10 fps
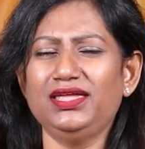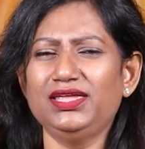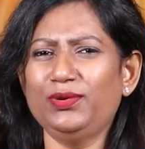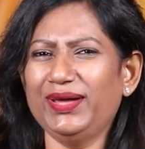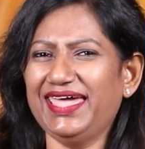
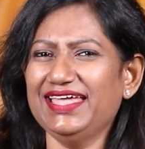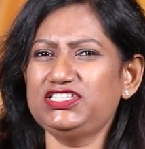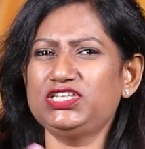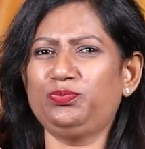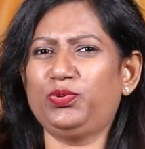You know, an
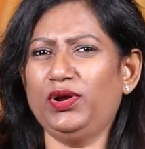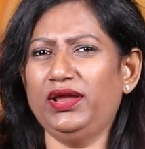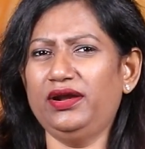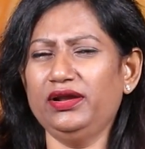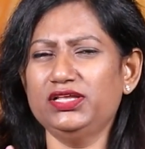answered
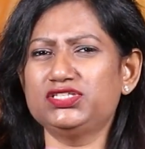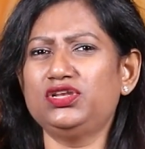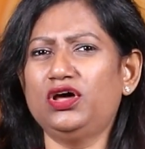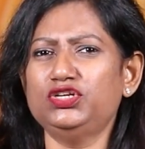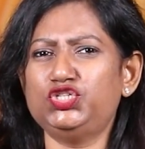prayer is
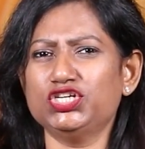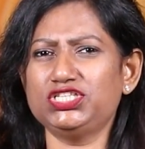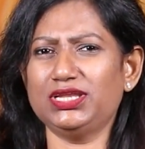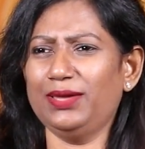not just